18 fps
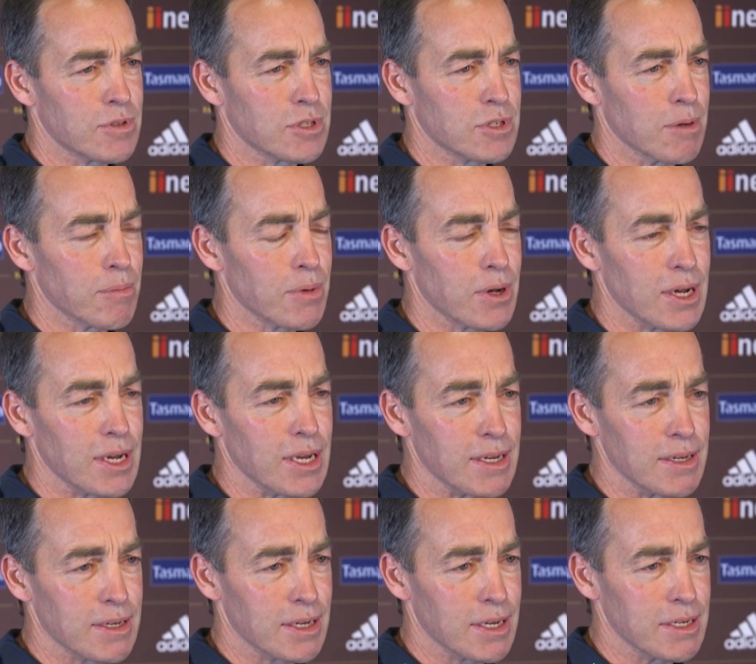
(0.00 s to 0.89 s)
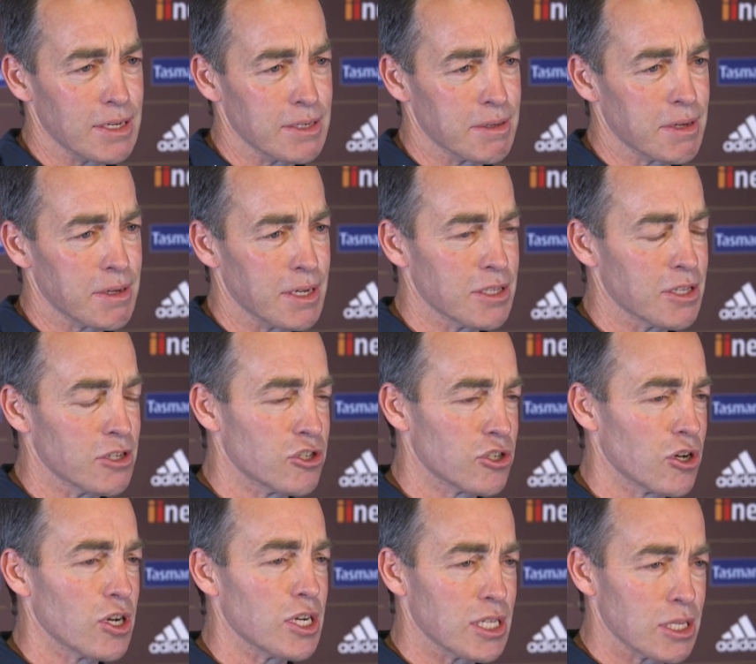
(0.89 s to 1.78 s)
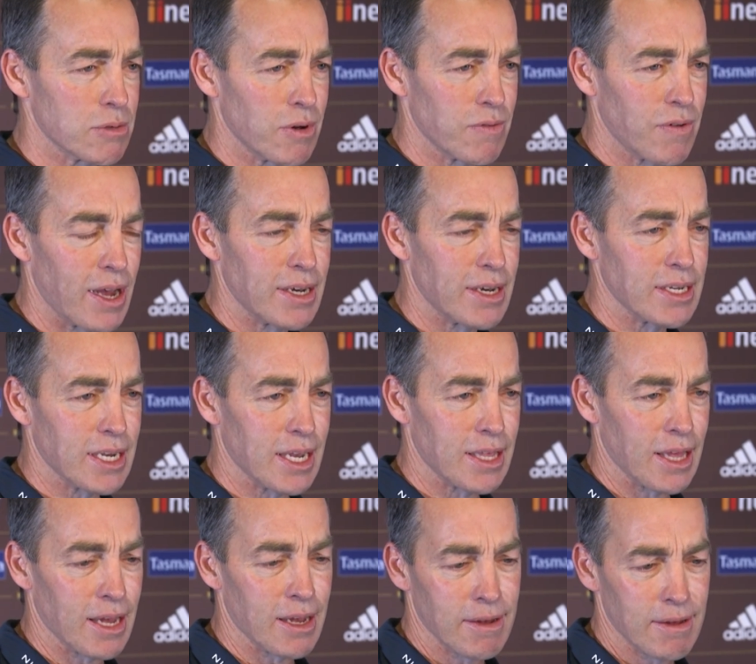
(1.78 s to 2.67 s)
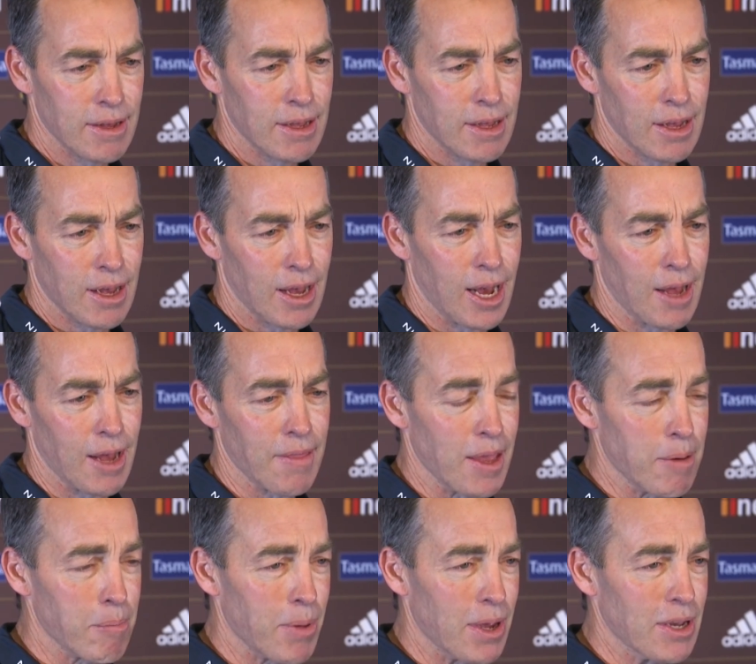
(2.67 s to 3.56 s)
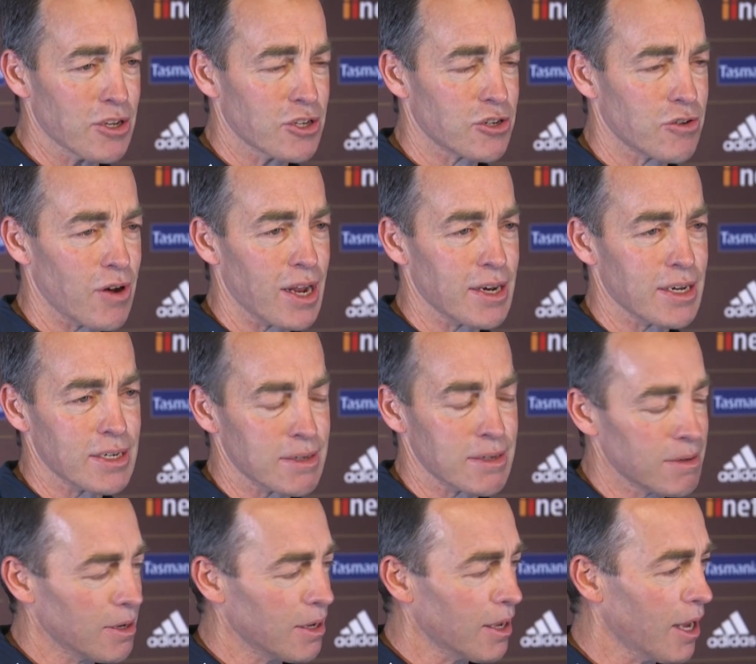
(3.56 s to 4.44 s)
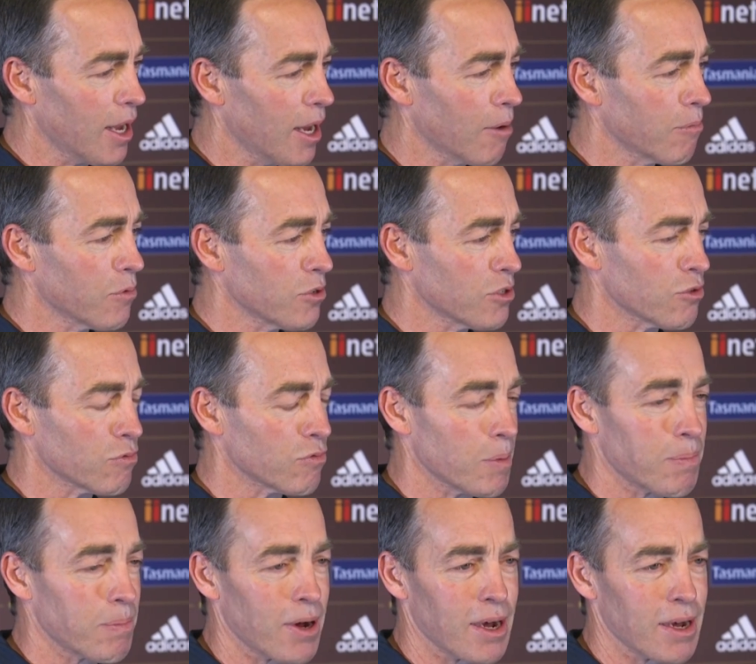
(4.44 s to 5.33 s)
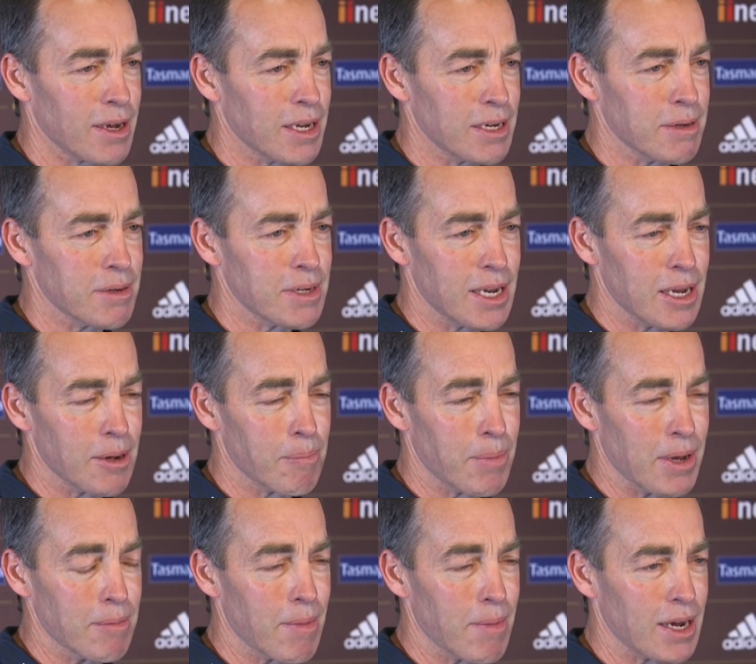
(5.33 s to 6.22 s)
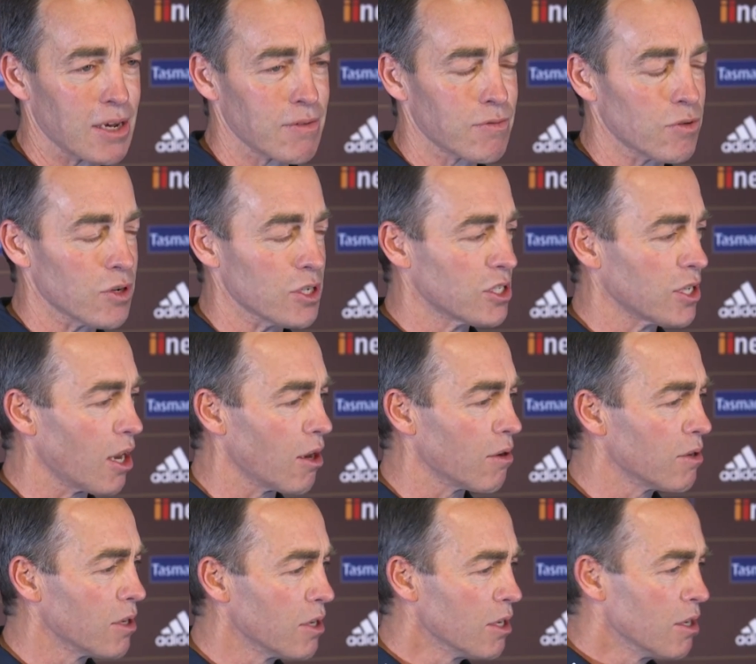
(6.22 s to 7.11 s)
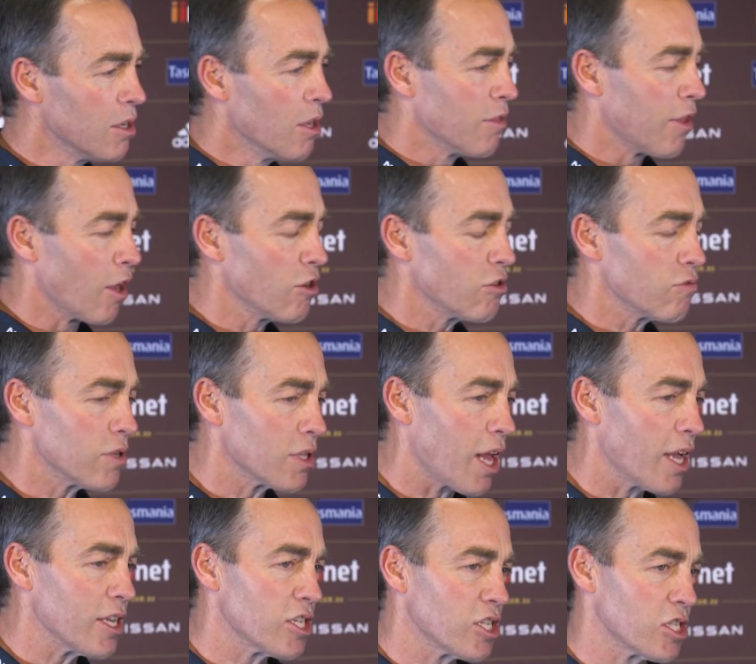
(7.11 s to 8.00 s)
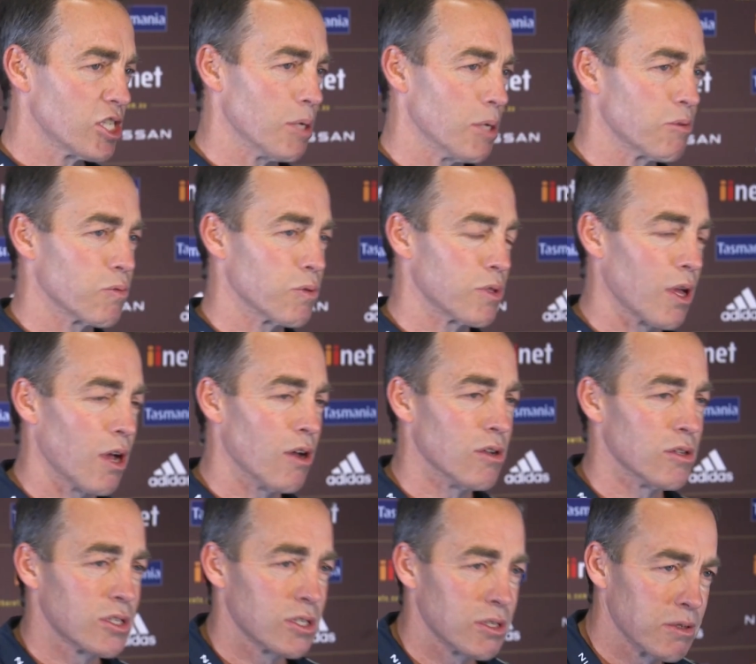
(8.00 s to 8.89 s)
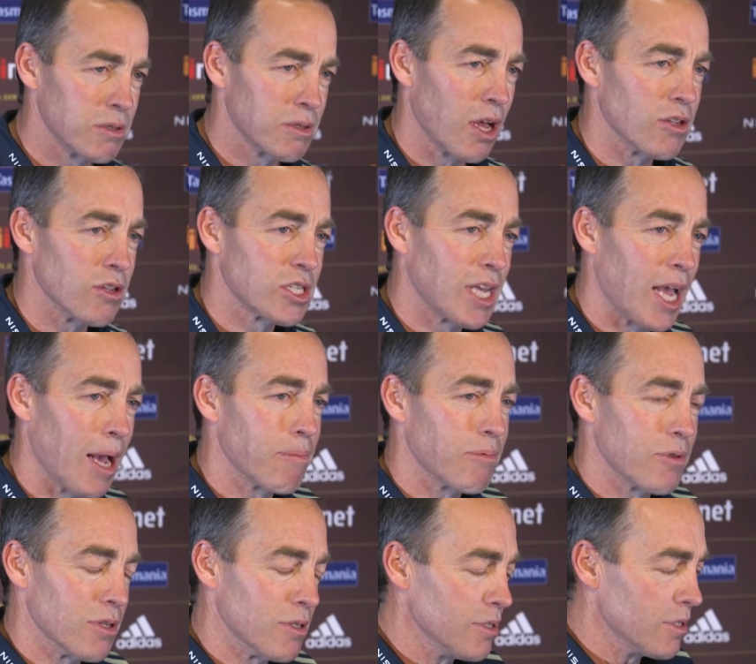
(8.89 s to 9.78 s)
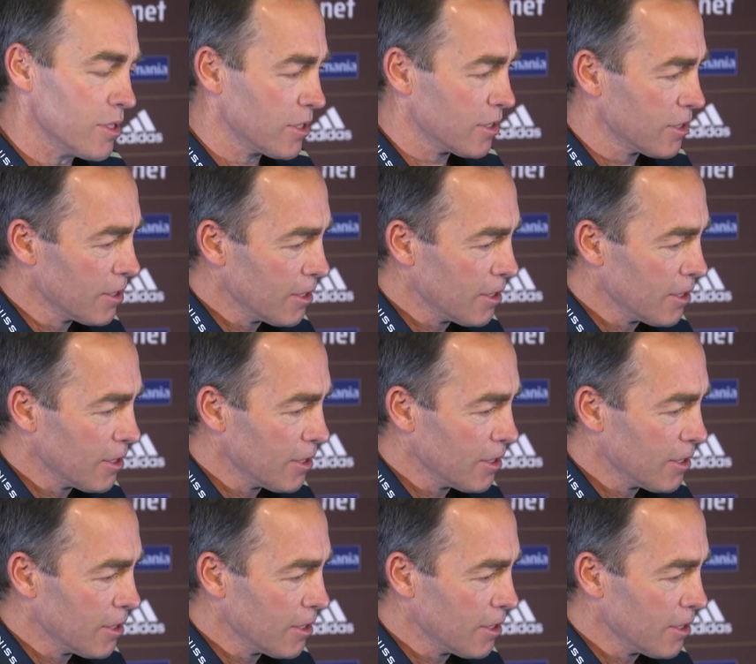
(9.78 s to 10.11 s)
me and the journey that we've had together. Then Ben Stratton was a ripper, and now Ben McAvoy. So those relationships with those captains